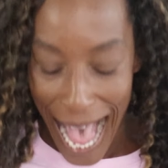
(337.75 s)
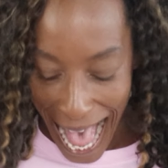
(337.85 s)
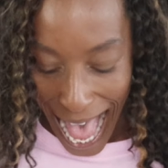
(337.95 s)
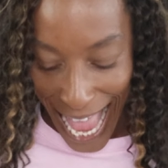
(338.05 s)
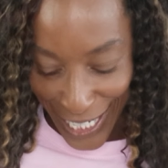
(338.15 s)

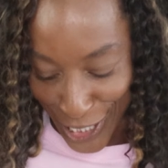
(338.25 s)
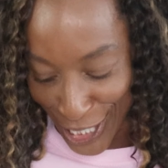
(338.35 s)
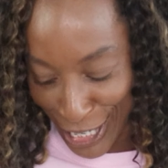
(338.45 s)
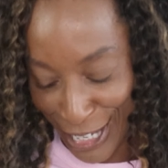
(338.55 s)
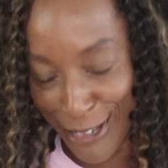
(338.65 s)

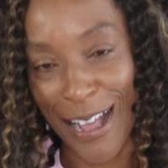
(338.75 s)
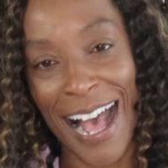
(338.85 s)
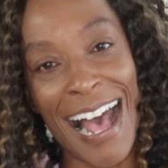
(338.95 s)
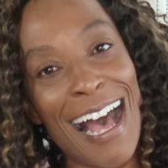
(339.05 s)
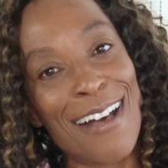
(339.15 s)
and you
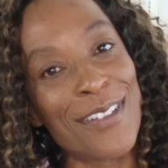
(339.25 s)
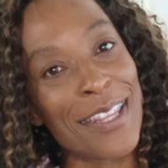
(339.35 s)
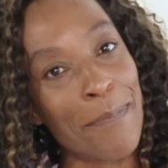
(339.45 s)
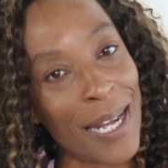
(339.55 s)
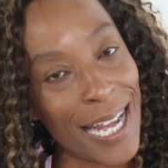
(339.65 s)

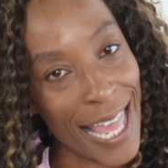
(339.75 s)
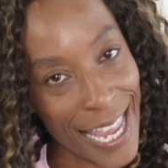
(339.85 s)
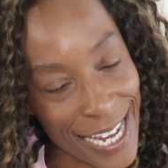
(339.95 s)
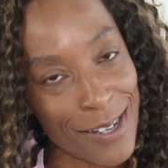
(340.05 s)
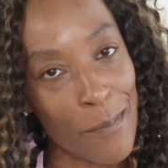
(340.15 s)
have the
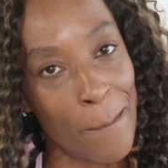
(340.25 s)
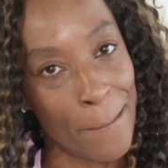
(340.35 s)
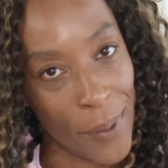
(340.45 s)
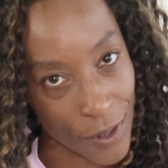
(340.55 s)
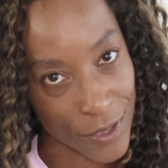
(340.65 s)

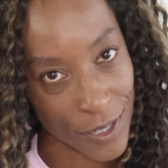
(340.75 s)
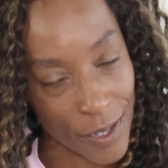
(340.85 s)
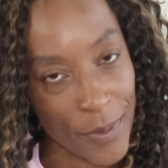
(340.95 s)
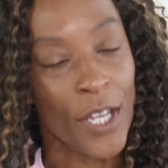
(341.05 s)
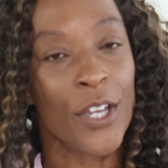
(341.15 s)
plain
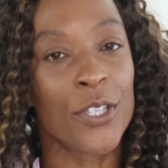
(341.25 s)
bottom.